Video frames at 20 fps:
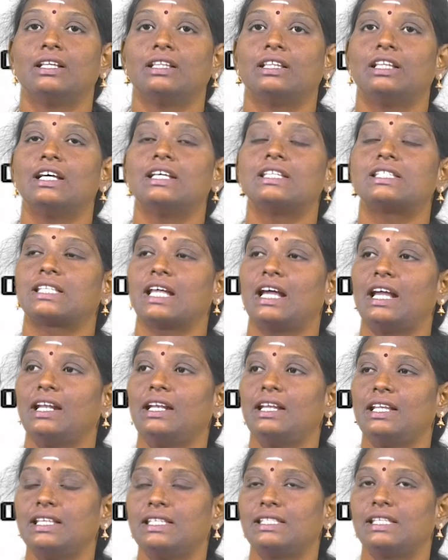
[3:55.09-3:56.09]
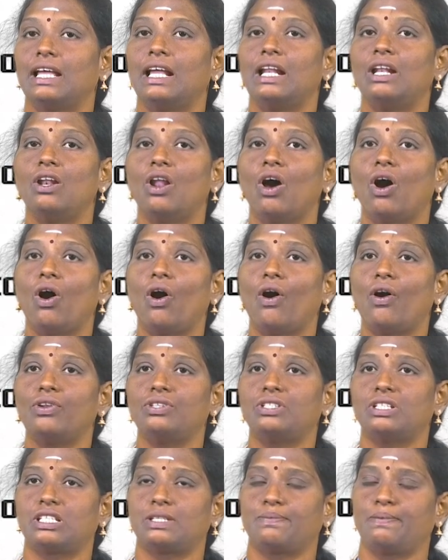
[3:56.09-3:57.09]
the sun is a
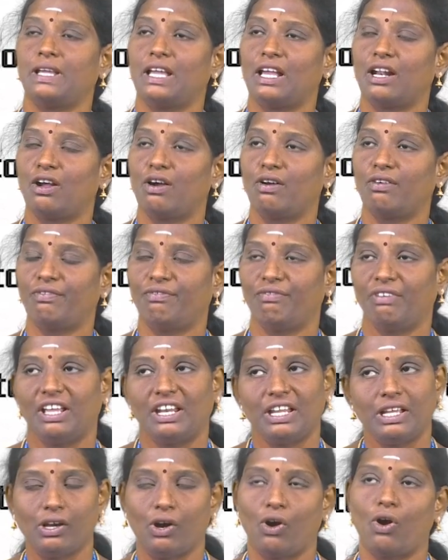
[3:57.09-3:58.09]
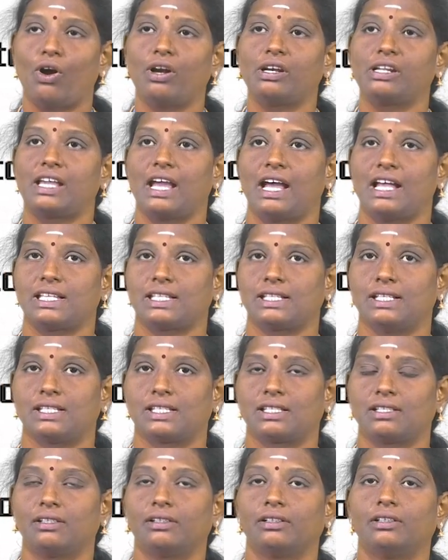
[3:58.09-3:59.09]
large sphere of very hot
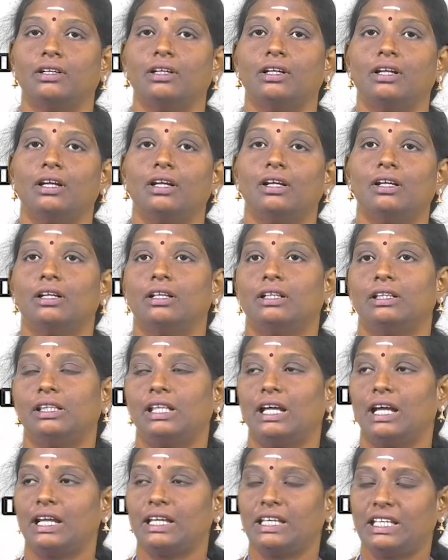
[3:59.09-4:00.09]
gases. The